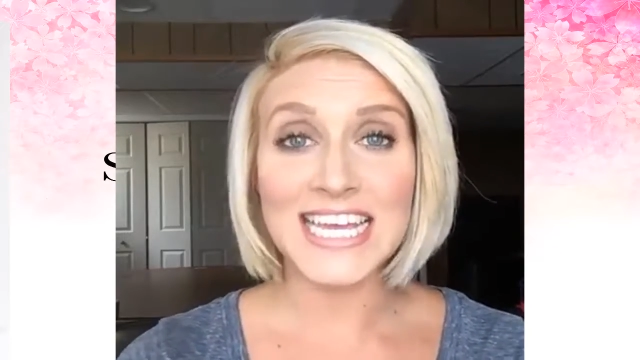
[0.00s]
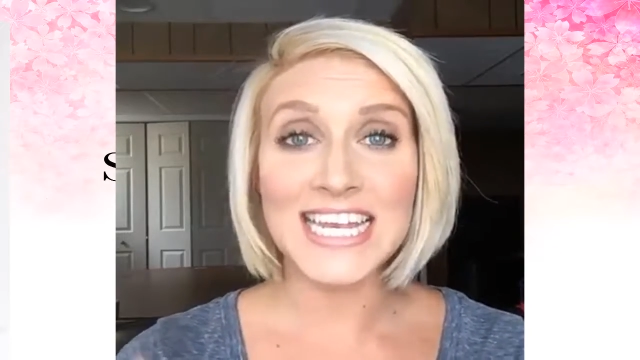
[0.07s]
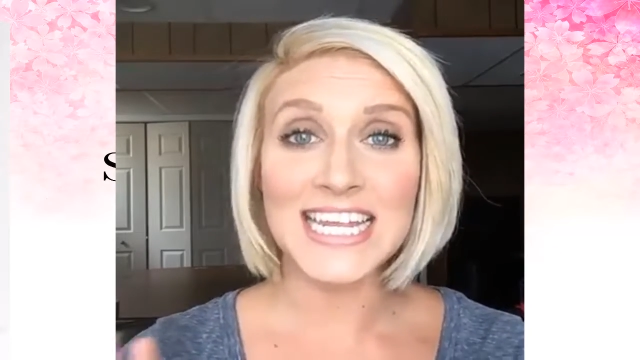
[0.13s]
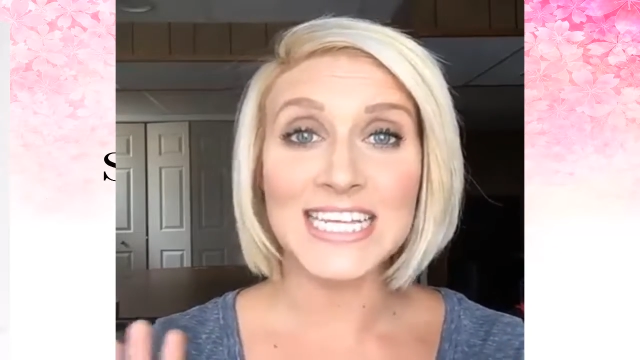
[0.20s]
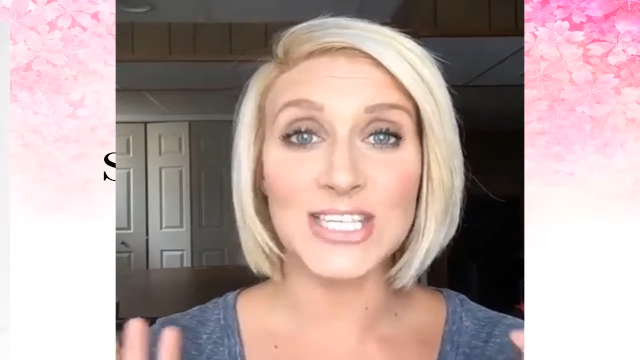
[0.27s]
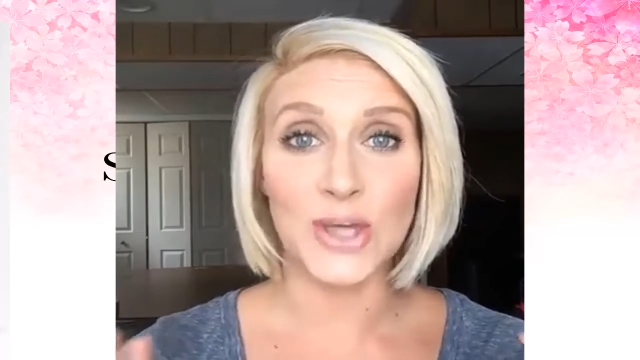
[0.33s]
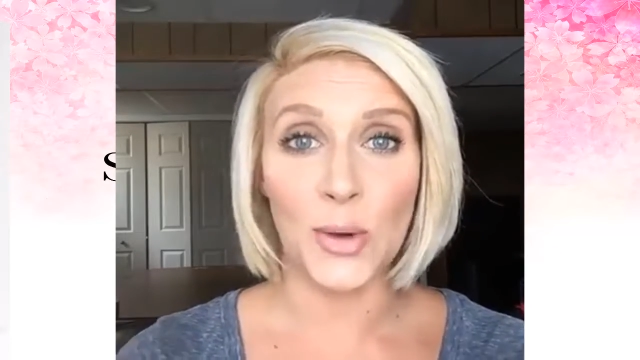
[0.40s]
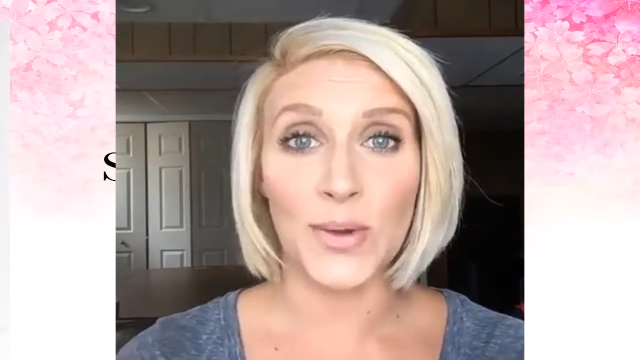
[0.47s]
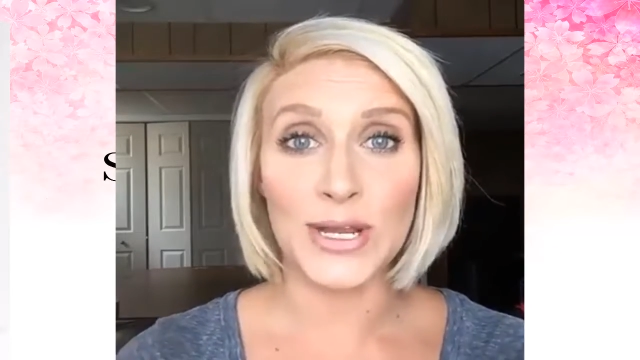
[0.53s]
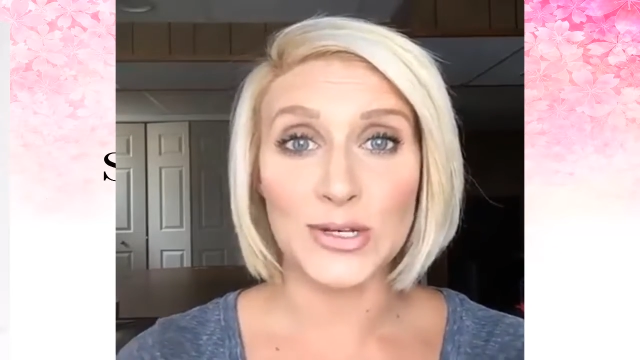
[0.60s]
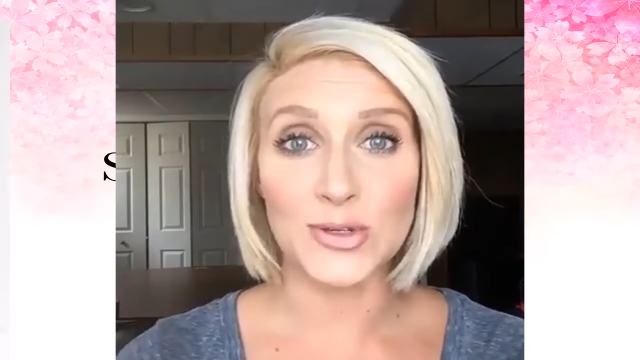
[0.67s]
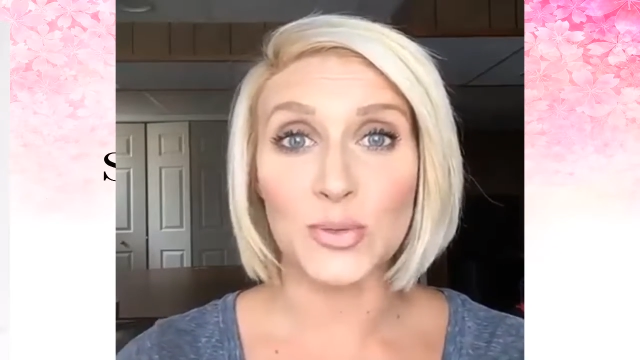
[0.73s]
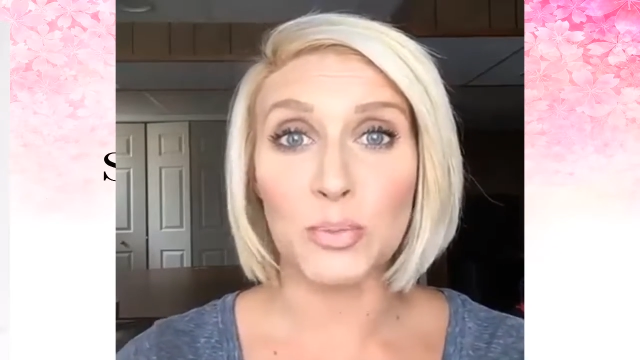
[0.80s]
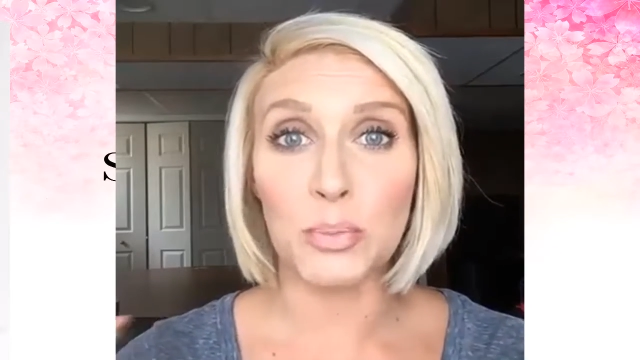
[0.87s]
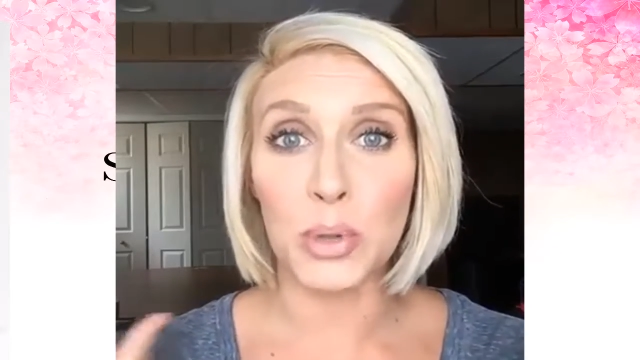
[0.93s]
It is
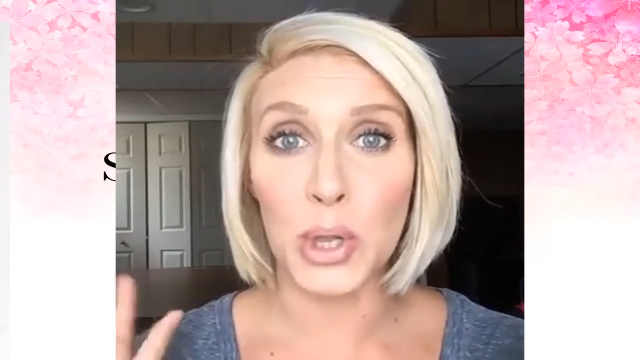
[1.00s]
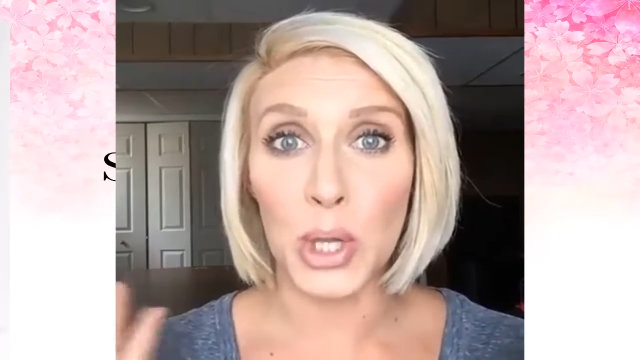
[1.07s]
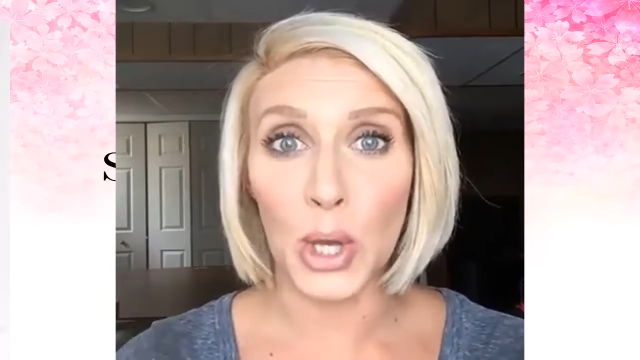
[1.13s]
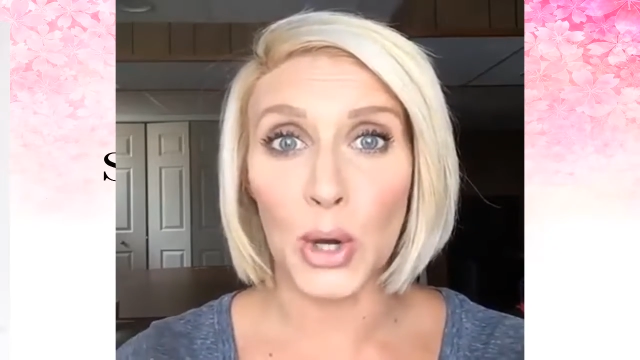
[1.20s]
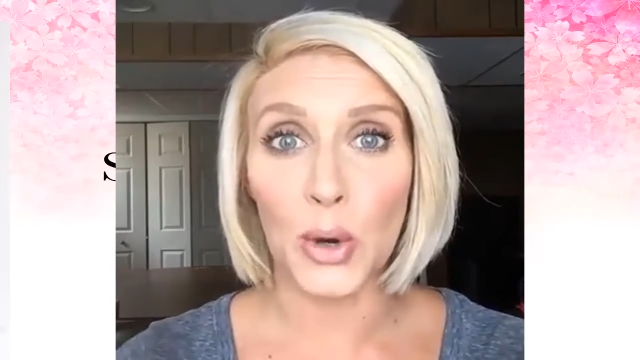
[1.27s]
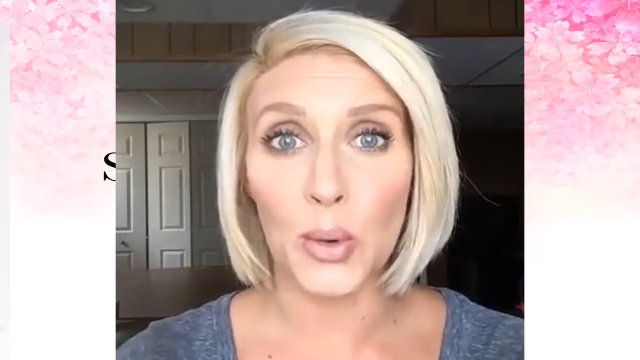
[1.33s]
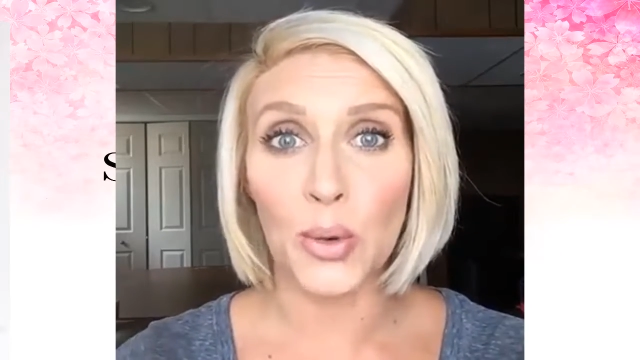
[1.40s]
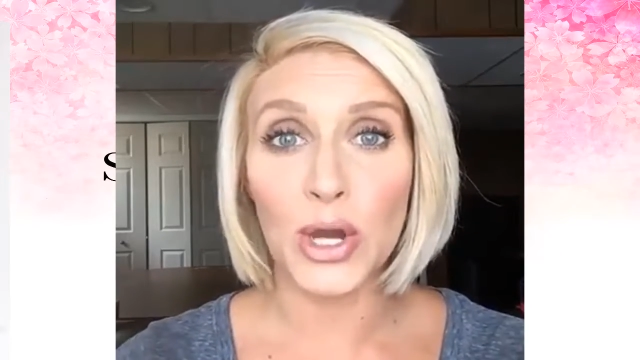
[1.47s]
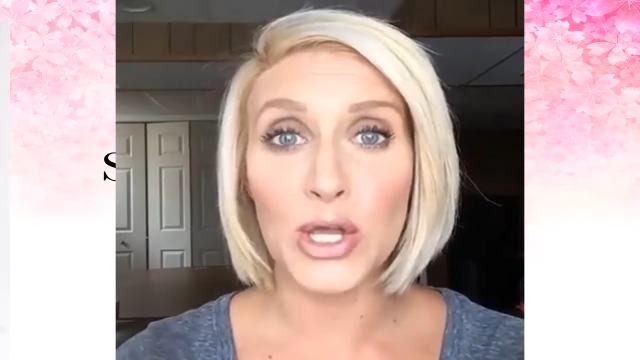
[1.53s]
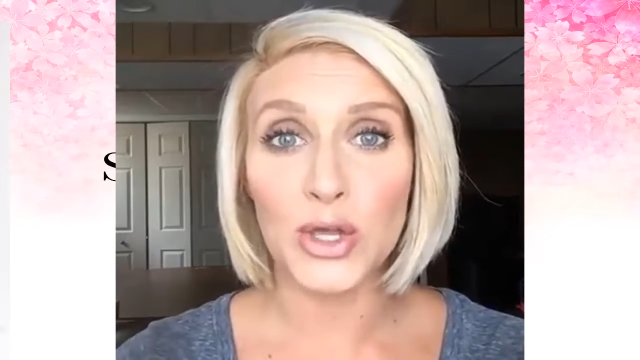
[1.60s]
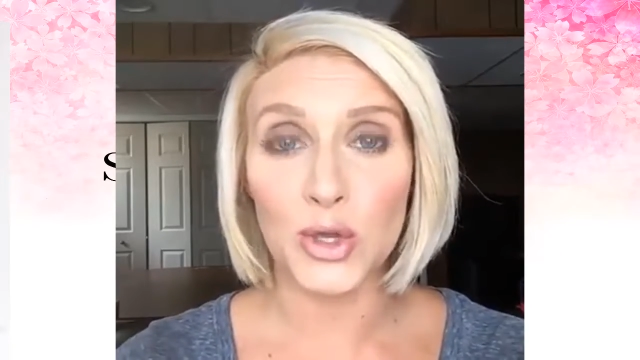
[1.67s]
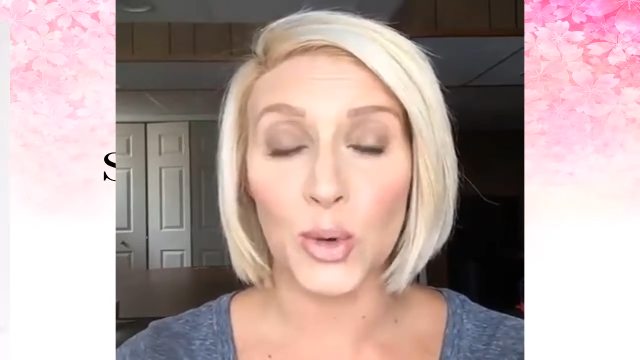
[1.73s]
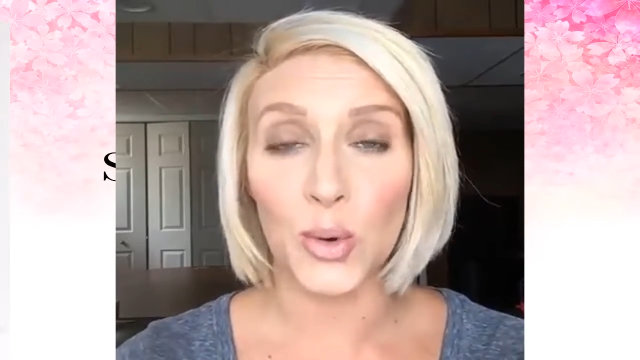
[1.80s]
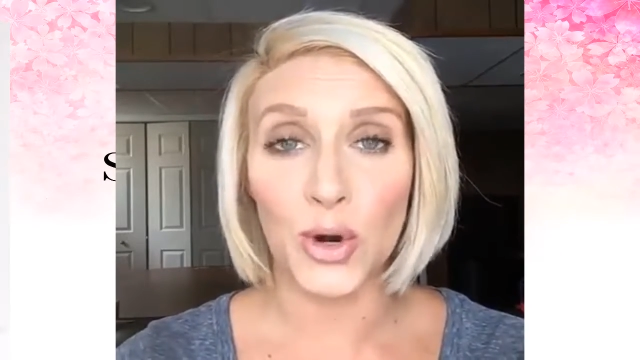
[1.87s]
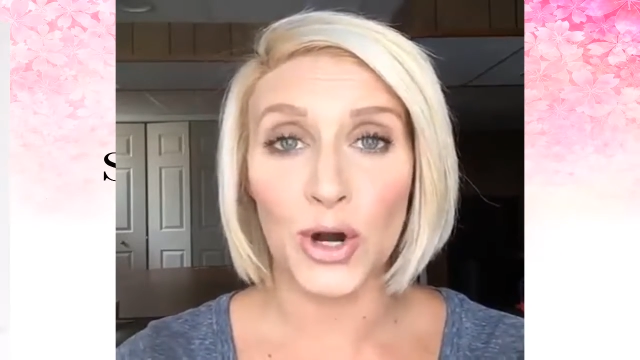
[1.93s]
going to blow
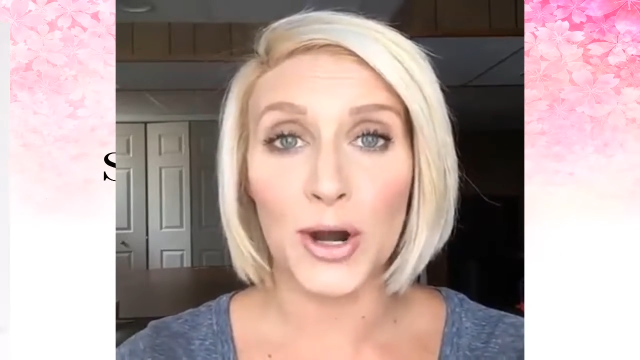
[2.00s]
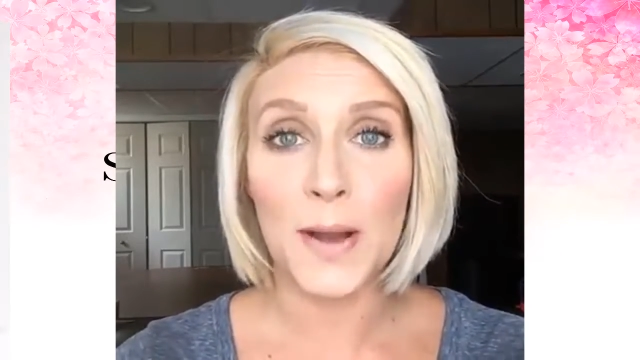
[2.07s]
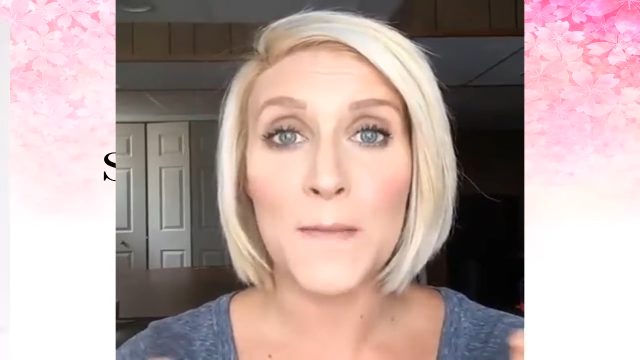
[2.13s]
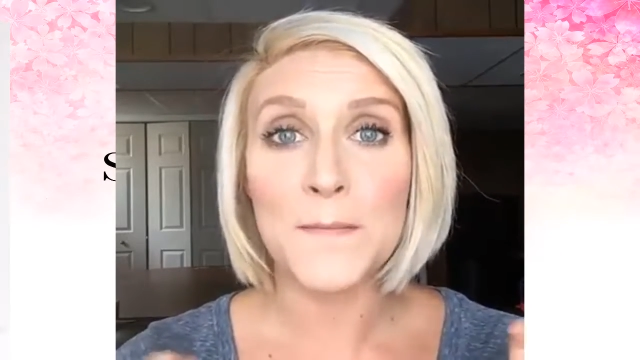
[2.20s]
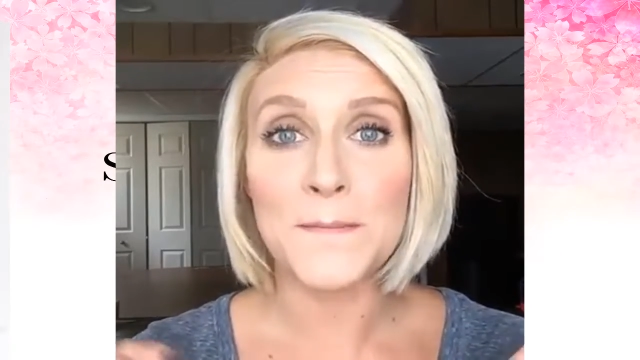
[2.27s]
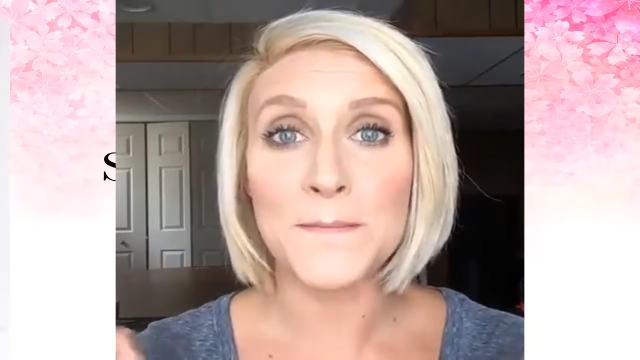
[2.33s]
your